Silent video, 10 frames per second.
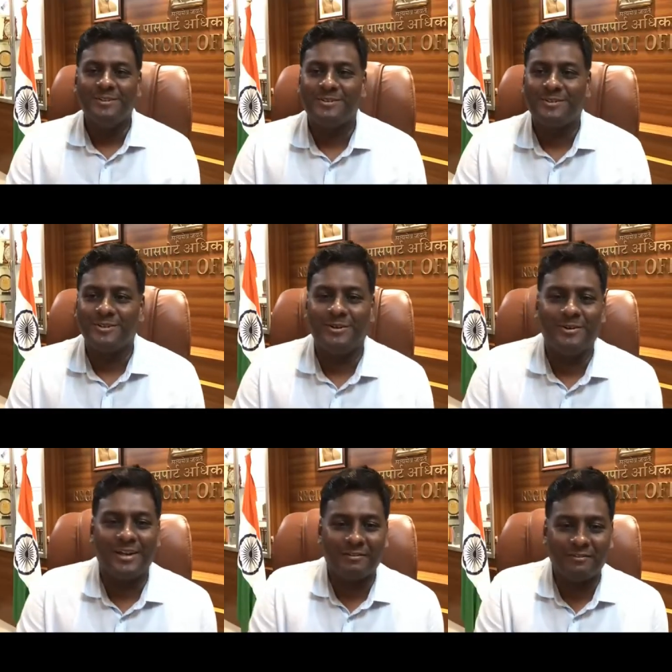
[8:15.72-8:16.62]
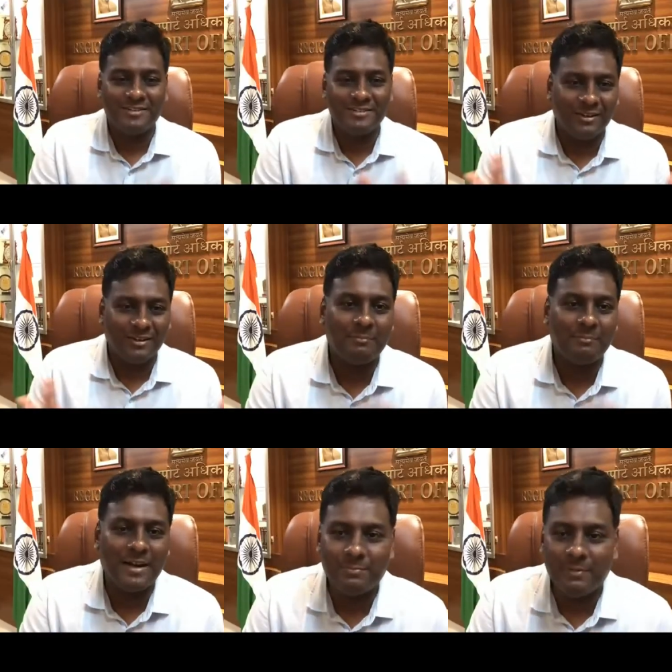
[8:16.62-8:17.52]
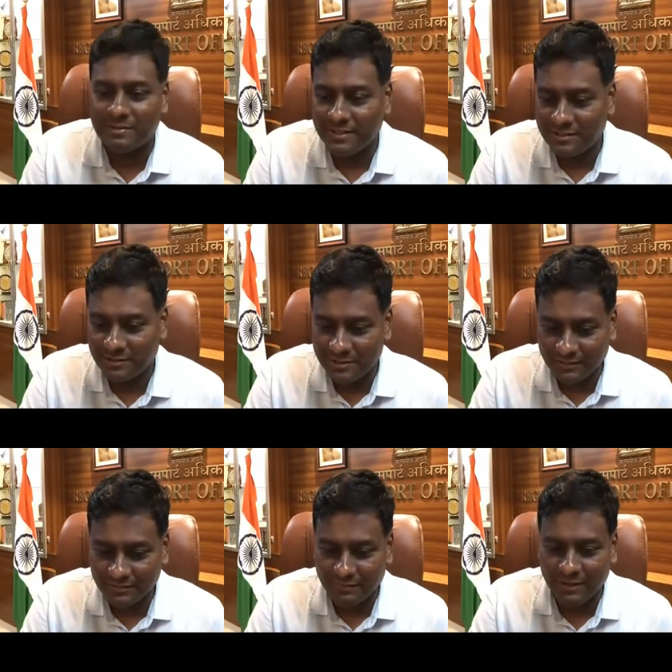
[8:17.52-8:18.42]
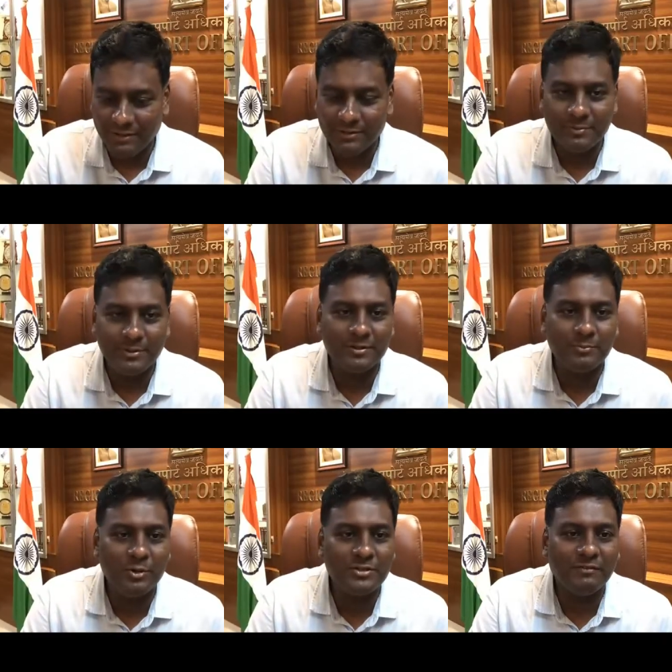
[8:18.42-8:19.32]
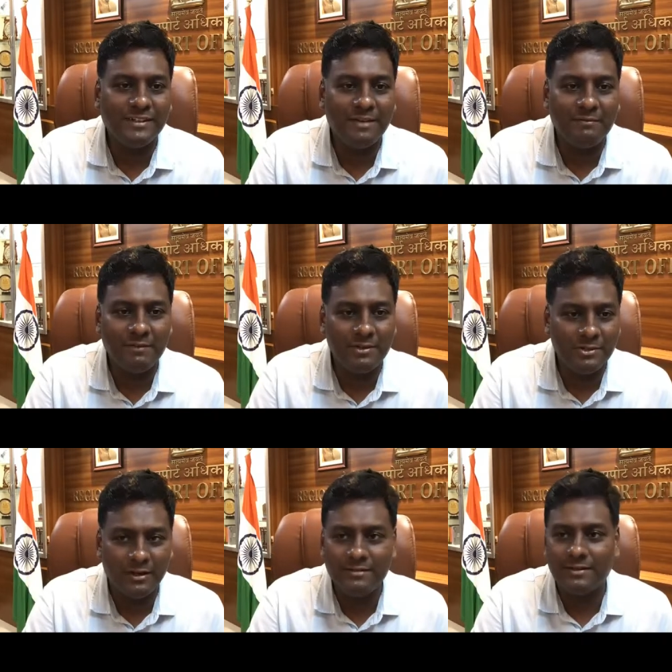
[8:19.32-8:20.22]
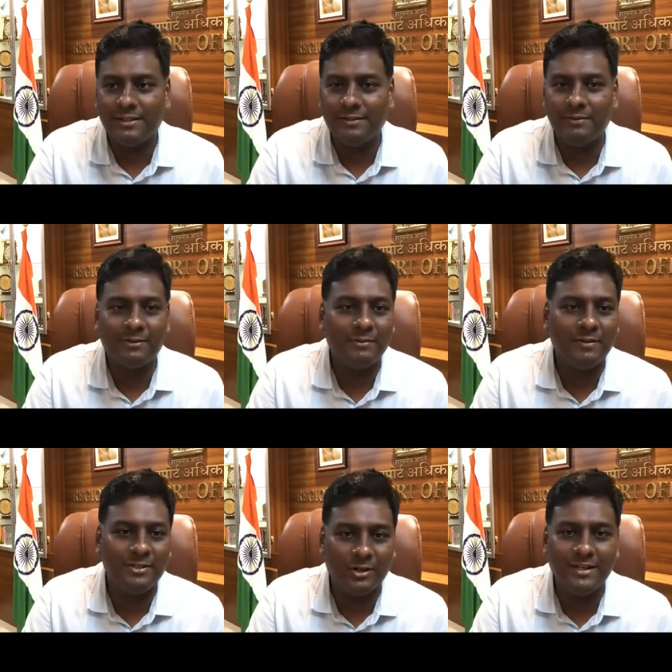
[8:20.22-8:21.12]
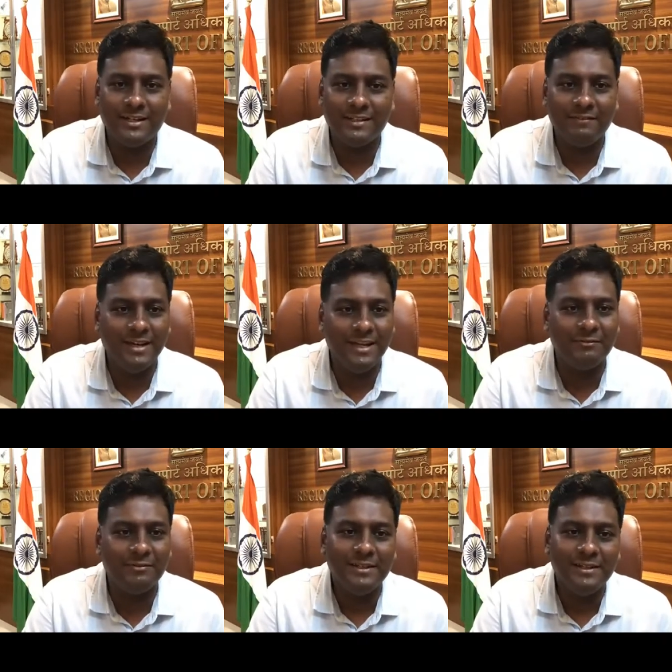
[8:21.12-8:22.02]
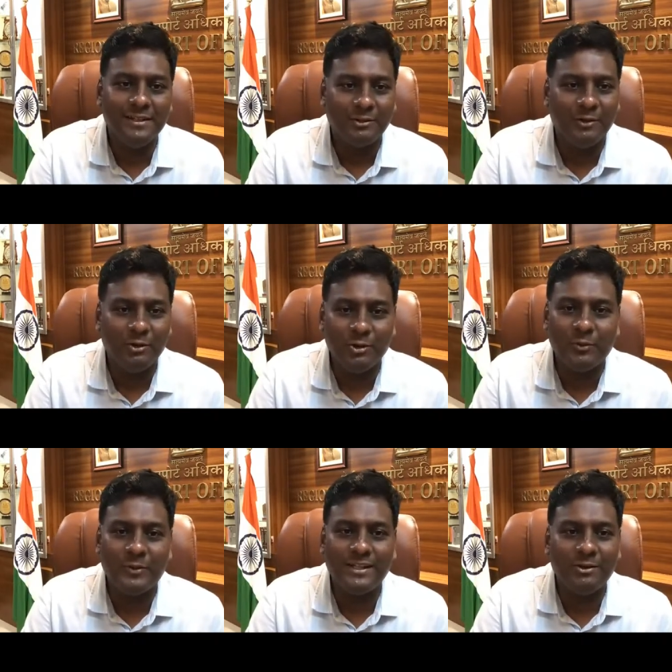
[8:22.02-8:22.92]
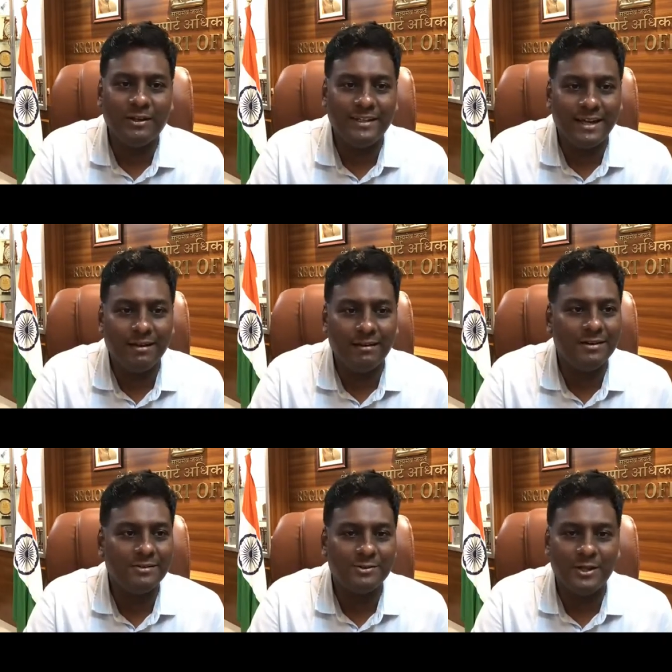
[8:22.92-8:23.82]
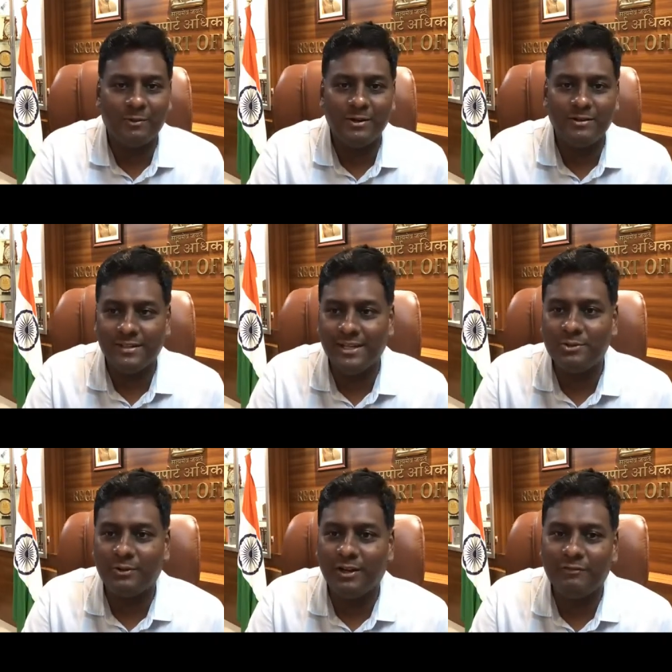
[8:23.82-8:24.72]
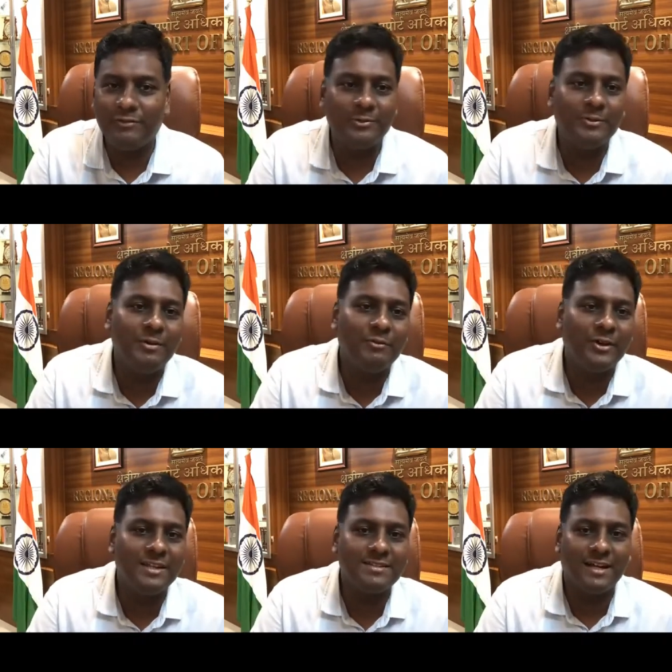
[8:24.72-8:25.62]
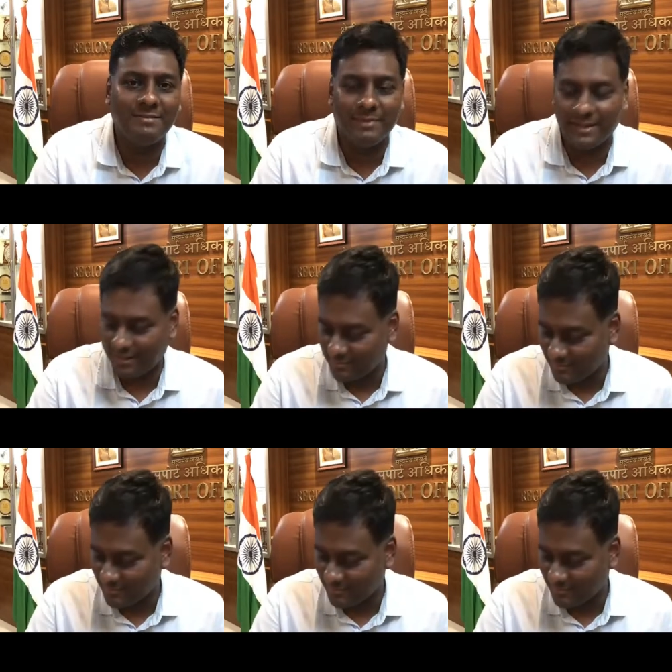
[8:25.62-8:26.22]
So I request all the participants to just switch on their videos, because most of the time when we join such events, we join and then we leave. So we don't know whether you are there or not. So I want to see each one of you before I start my